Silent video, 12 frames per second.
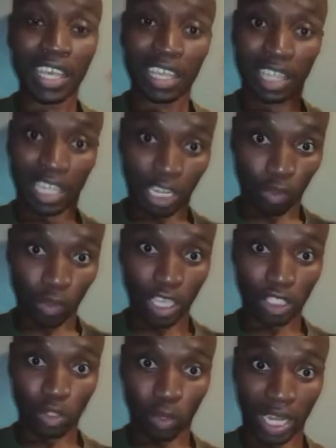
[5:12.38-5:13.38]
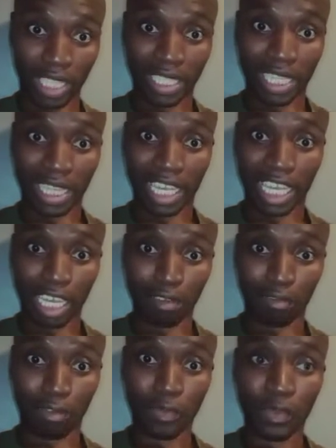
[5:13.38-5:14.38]
that US dollars that they
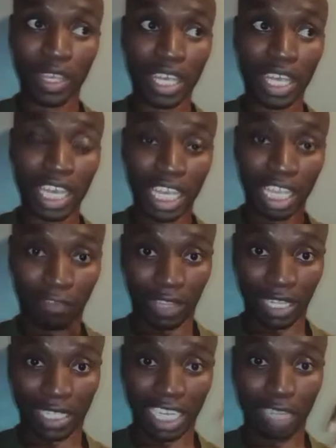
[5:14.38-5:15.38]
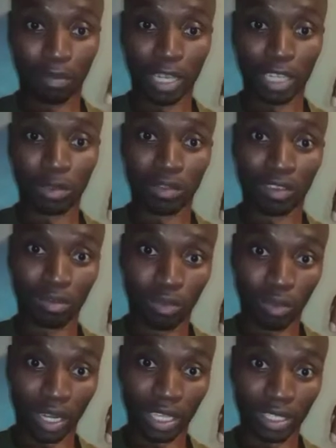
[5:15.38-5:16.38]
have, if they turn back to Zim
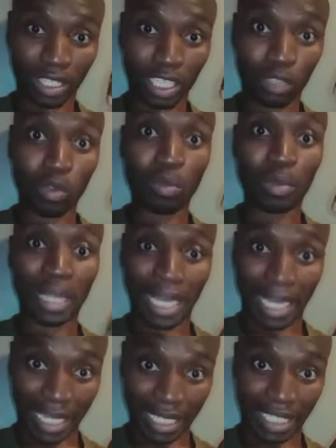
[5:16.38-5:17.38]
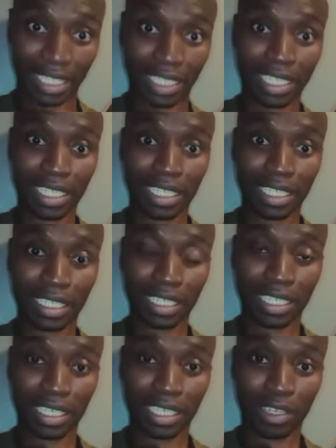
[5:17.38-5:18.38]
dollars, it will be less.
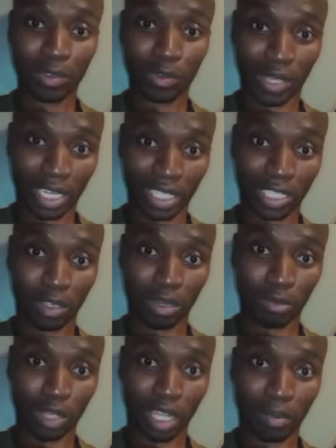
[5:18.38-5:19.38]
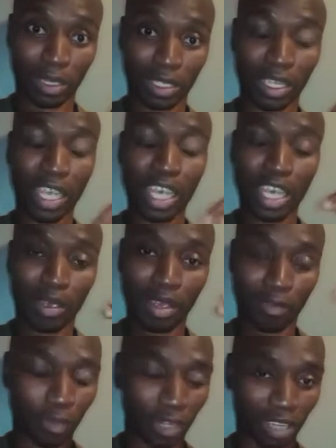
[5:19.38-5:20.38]
You understand what I'm talking about?
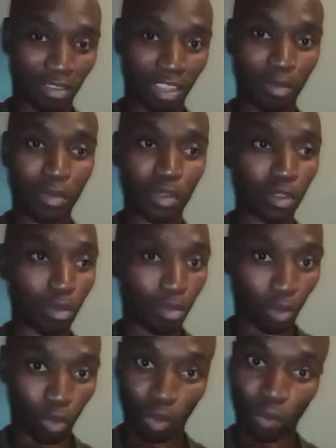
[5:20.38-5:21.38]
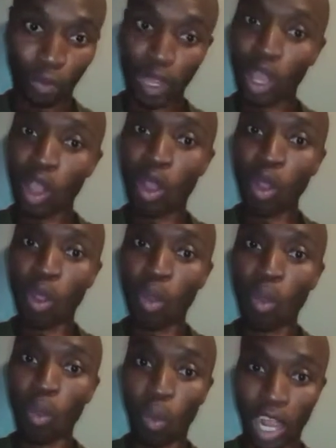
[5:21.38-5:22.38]
For example, you borrow
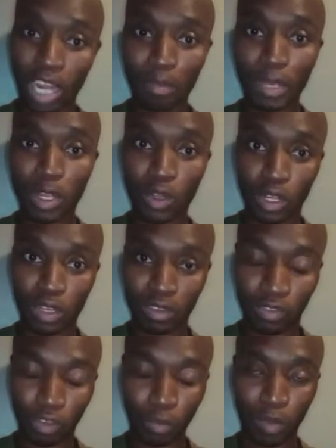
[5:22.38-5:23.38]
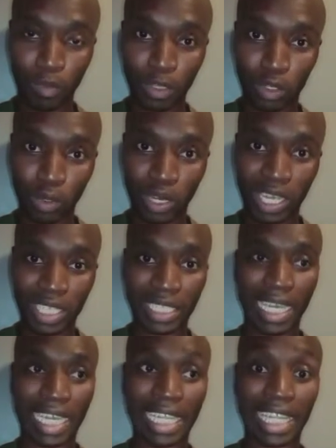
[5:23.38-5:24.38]
1 million Zimbabwean dollars
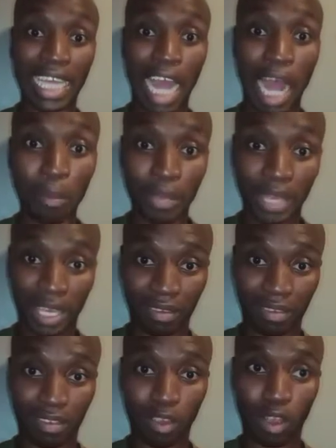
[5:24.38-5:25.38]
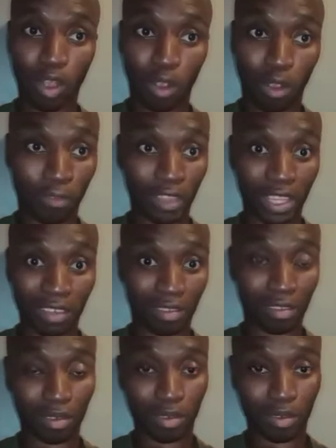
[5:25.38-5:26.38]
at the apex of
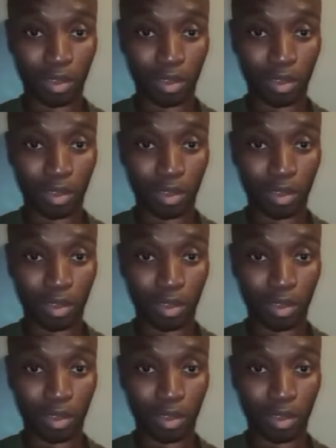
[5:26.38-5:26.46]
this